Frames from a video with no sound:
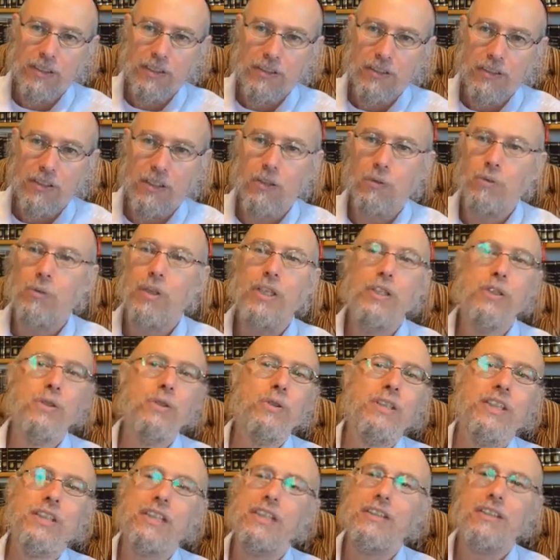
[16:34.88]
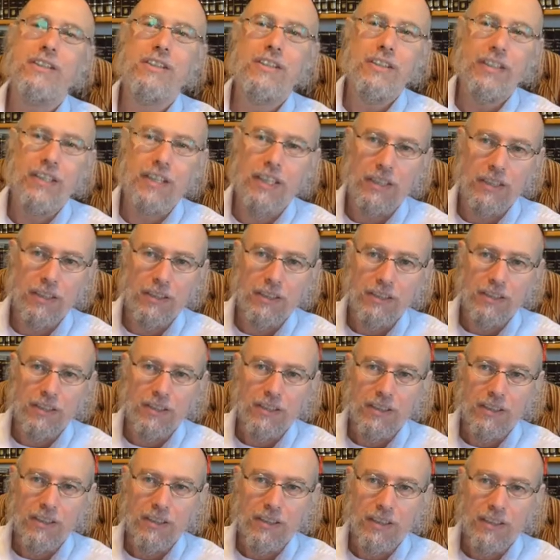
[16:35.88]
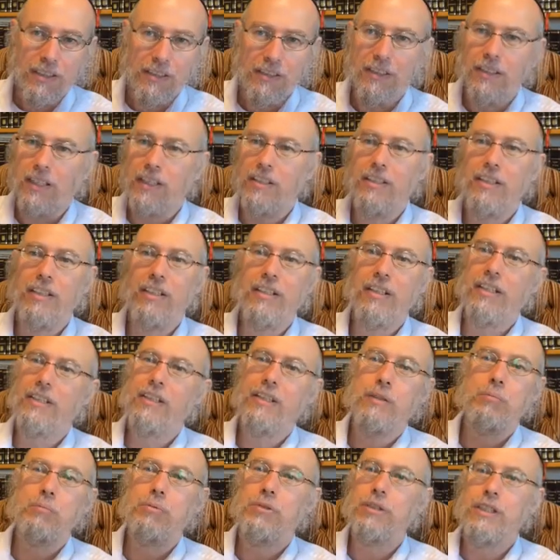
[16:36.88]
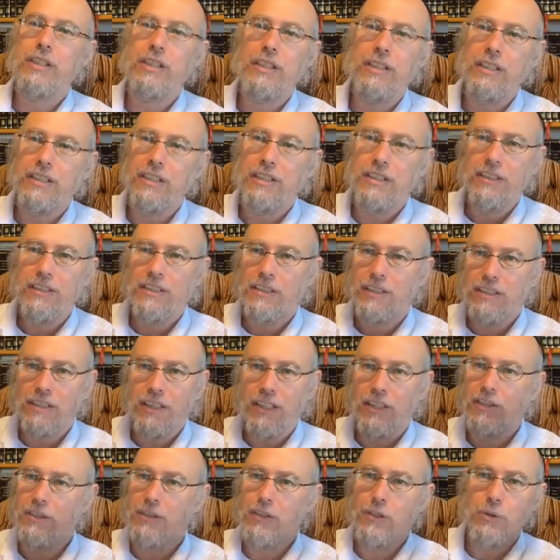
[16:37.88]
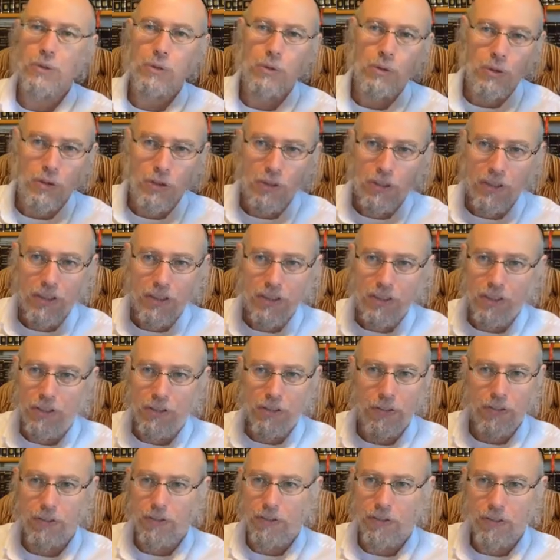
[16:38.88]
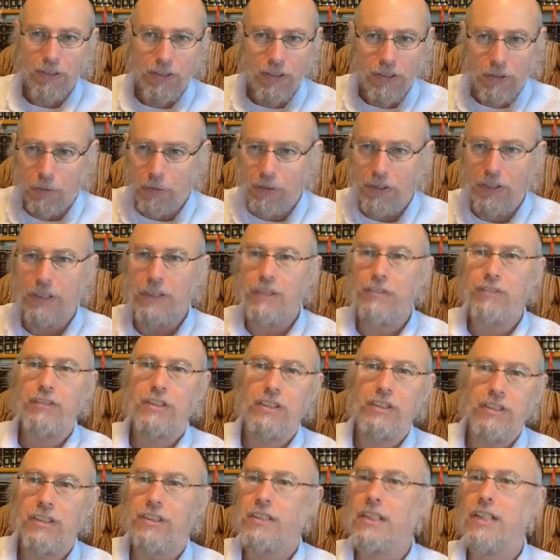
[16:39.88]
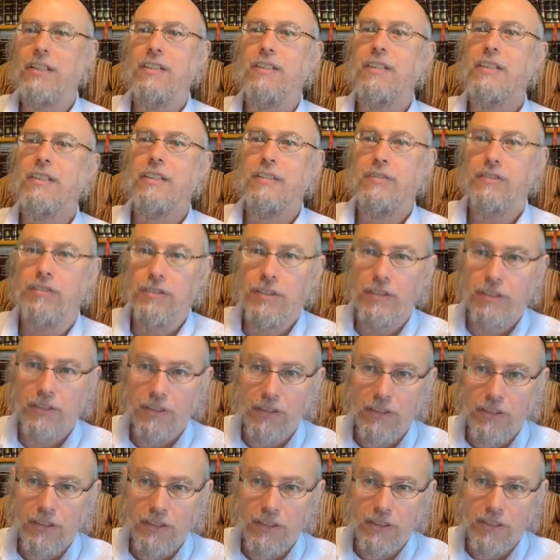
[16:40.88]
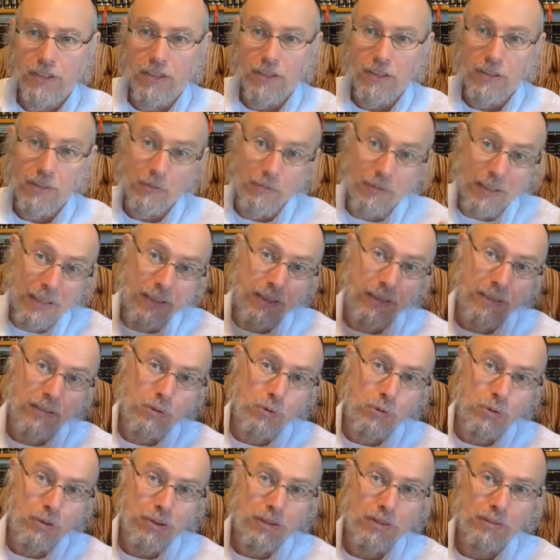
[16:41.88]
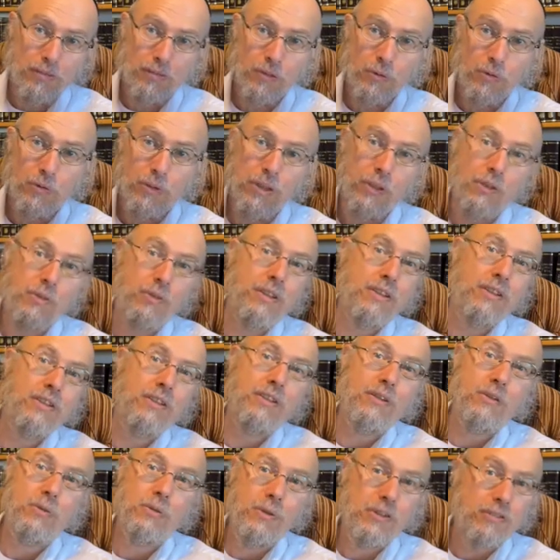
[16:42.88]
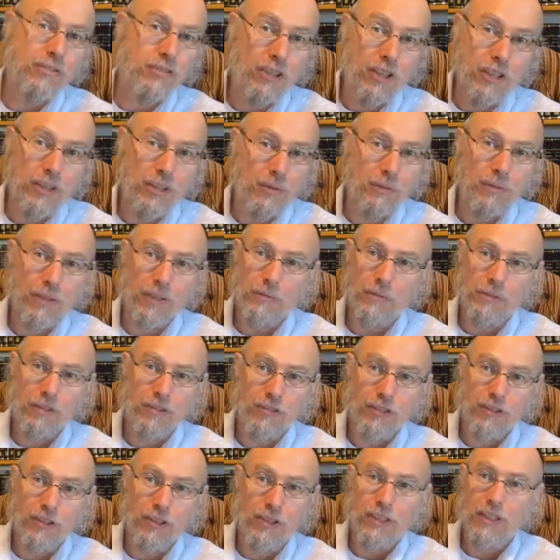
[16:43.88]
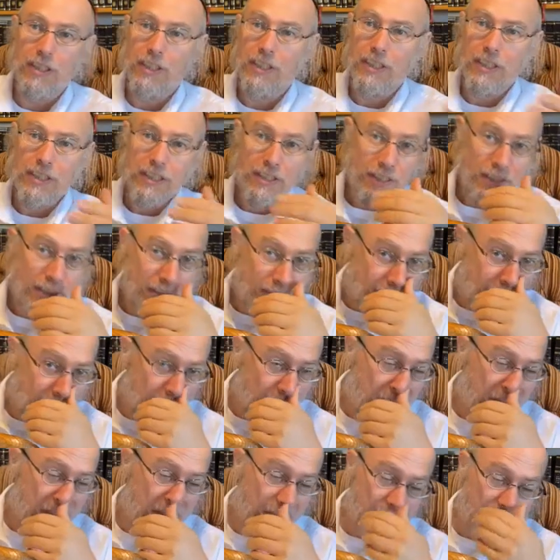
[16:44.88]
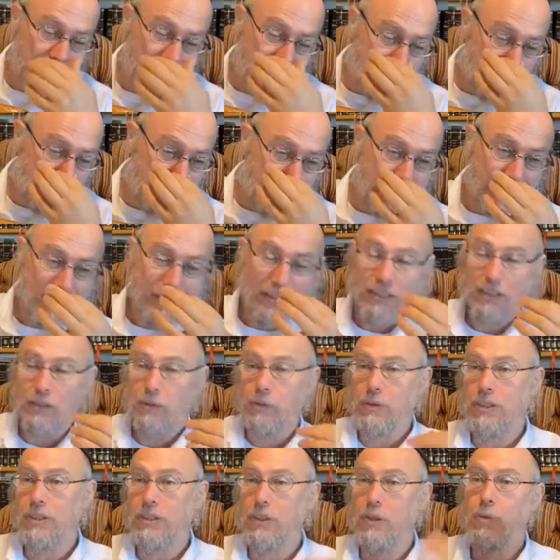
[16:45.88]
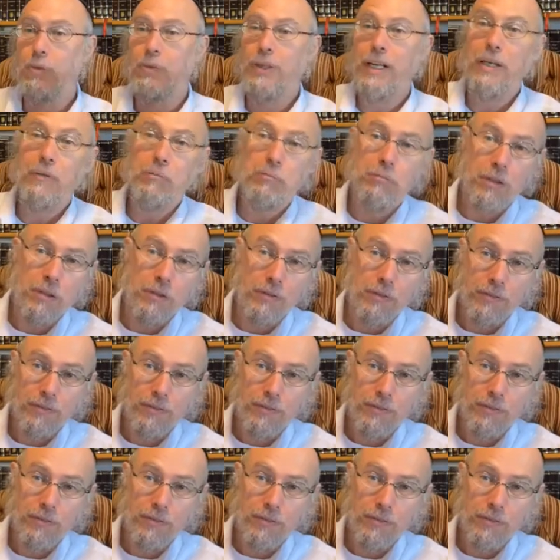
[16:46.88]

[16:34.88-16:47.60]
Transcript: So that what you see today is nothing like the pre-deluge earth. It was different, entirely different. Because many things were different. We know one of the things we've talked about before is that we say that there was no rainbow.